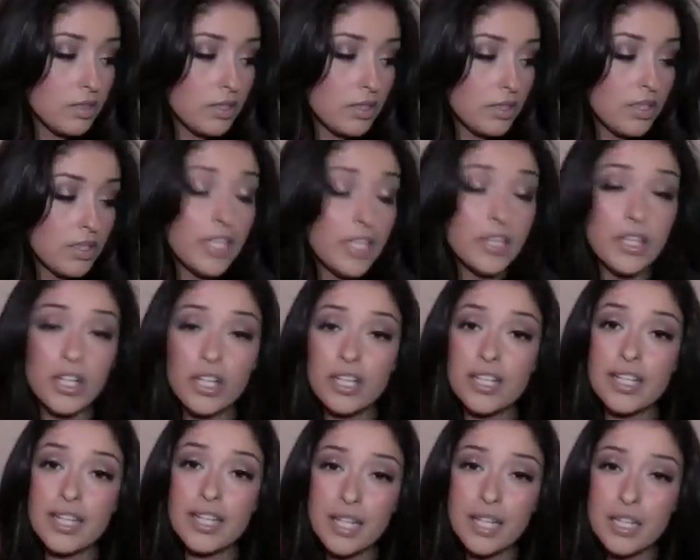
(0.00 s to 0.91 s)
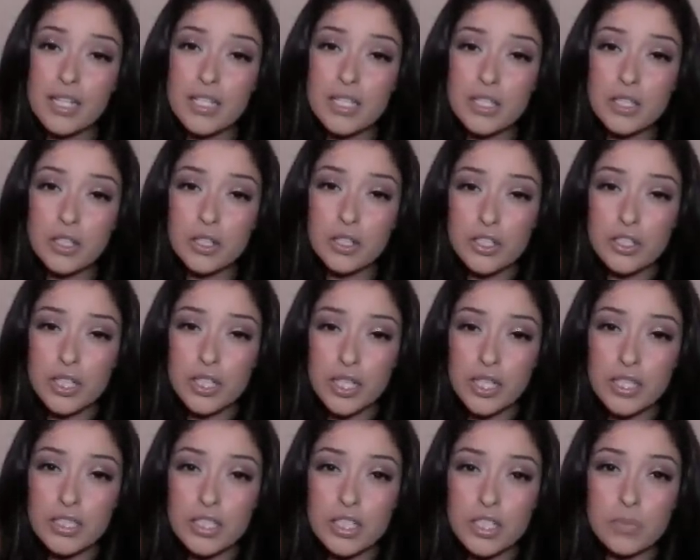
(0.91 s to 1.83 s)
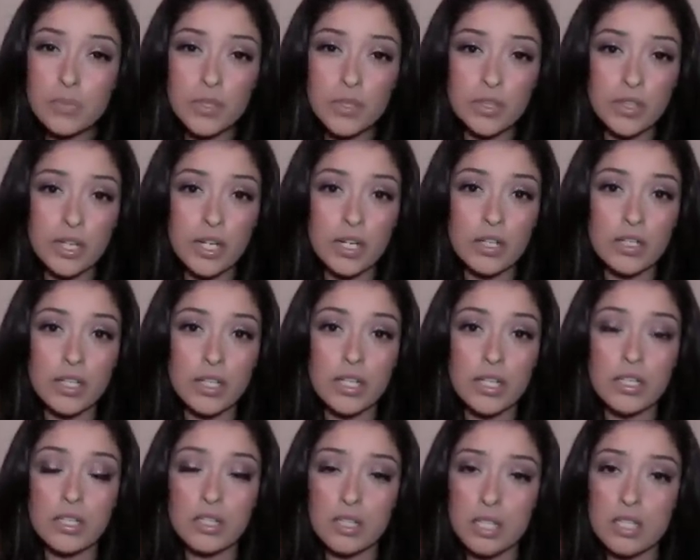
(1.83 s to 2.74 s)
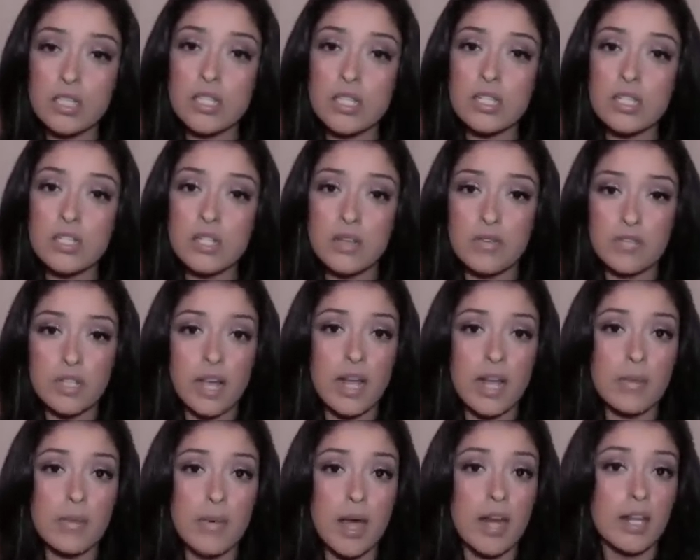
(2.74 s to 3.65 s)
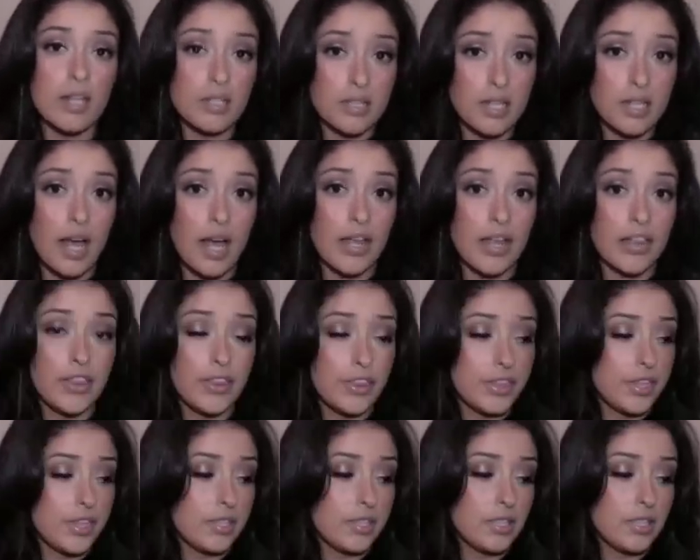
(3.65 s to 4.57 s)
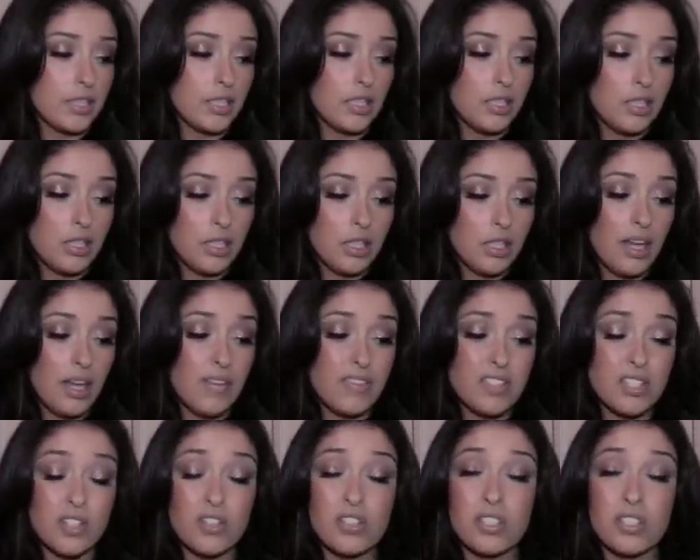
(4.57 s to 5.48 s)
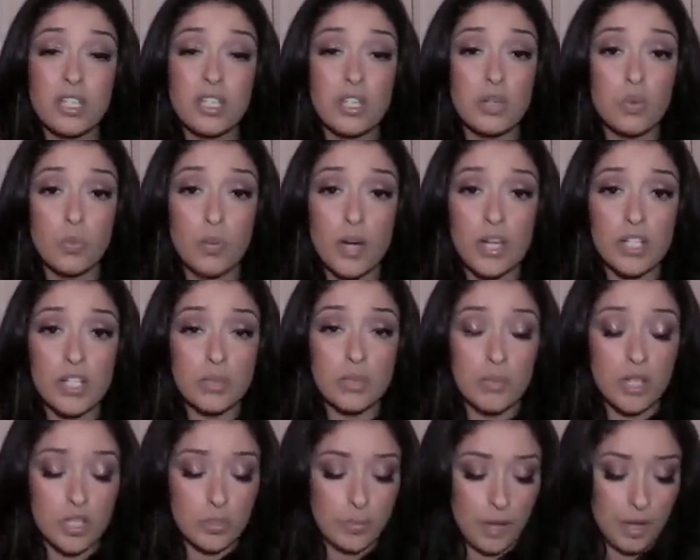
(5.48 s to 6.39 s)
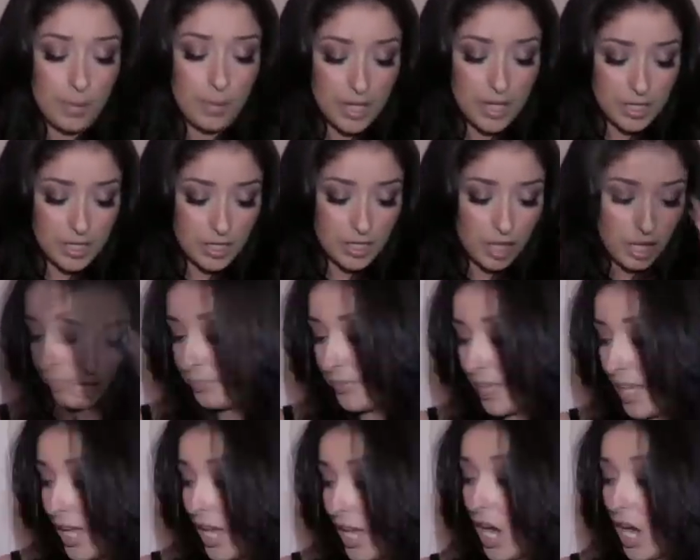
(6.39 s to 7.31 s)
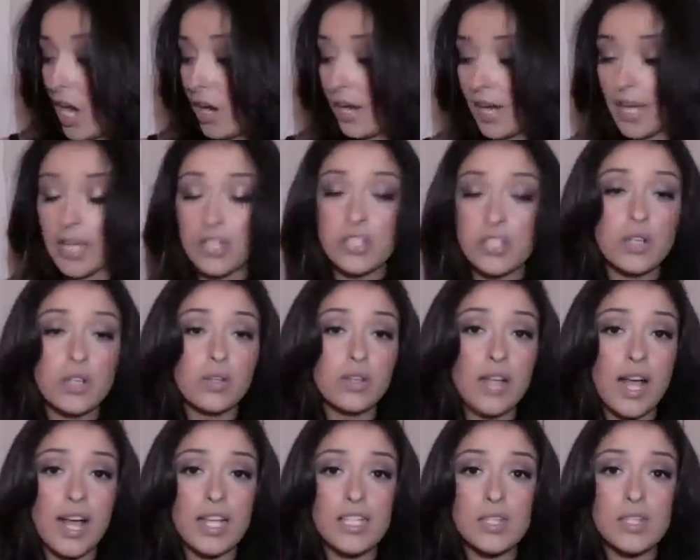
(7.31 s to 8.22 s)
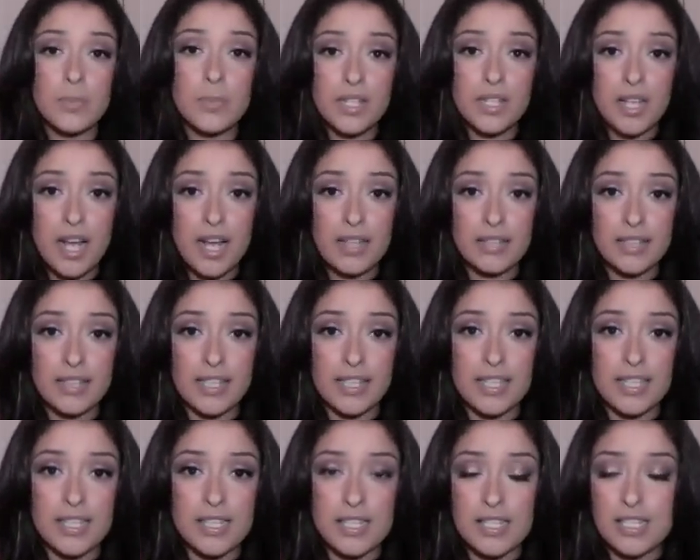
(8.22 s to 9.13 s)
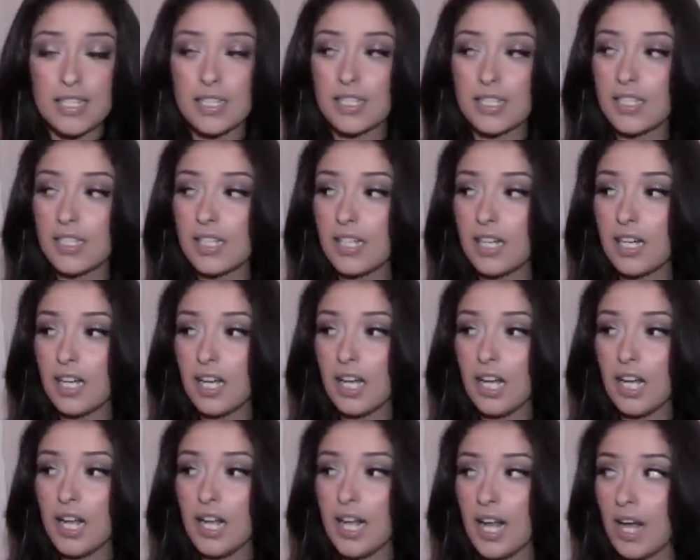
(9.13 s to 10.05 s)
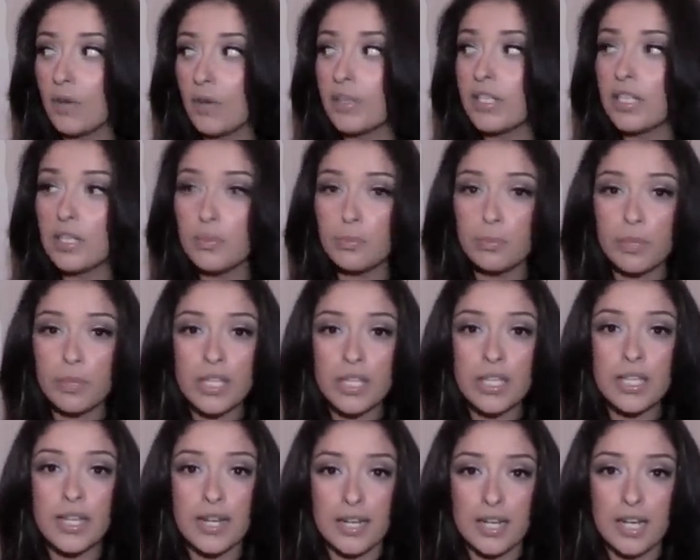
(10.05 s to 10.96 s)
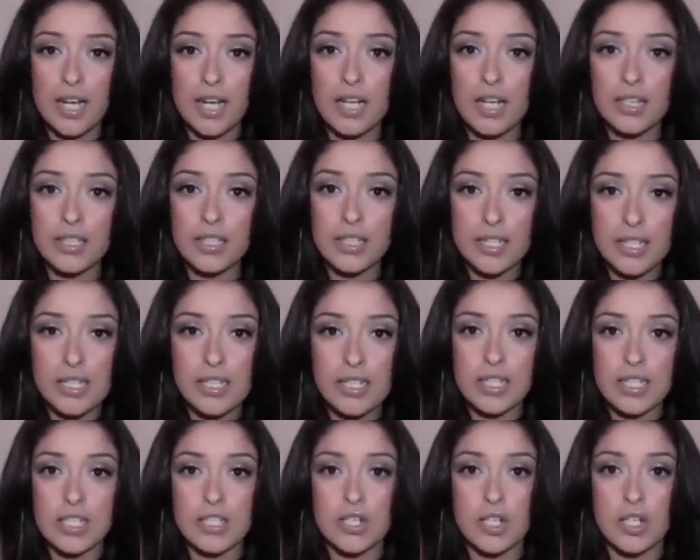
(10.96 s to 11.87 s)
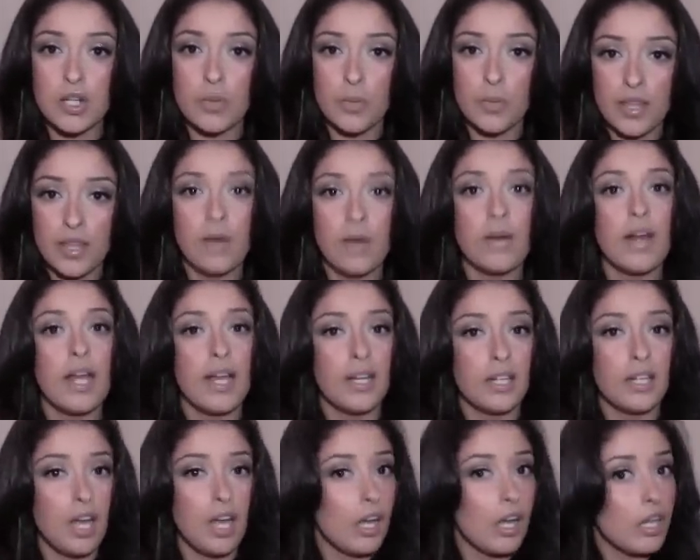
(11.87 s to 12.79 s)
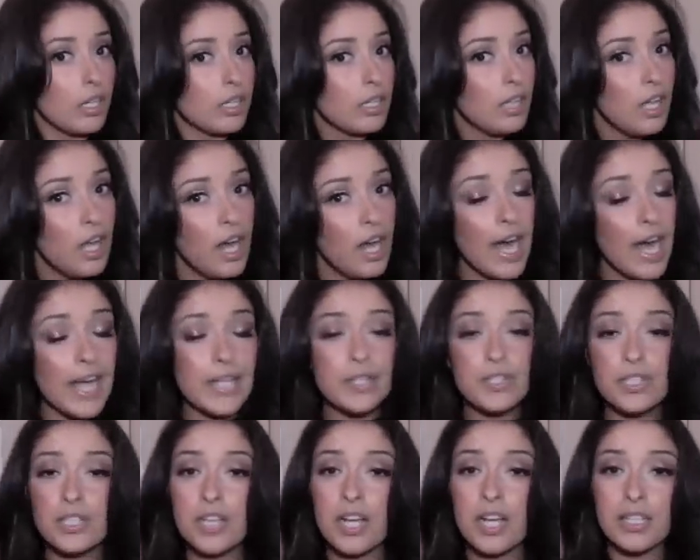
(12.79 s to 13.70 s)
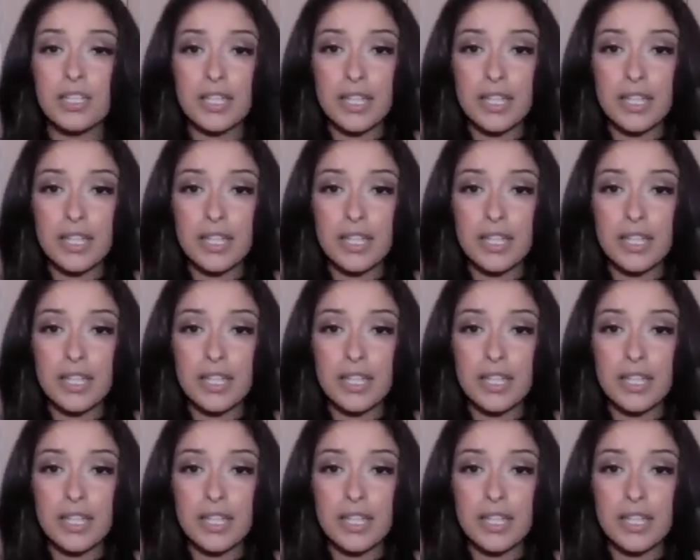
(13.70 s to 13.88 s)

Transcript: they look like innocent Hershey kisses, but they are like kisses of diabetic death. I've seriously eaten way too much by myself. Okay, so last but not least, how can it be a holiday season without eggnog? I used to not like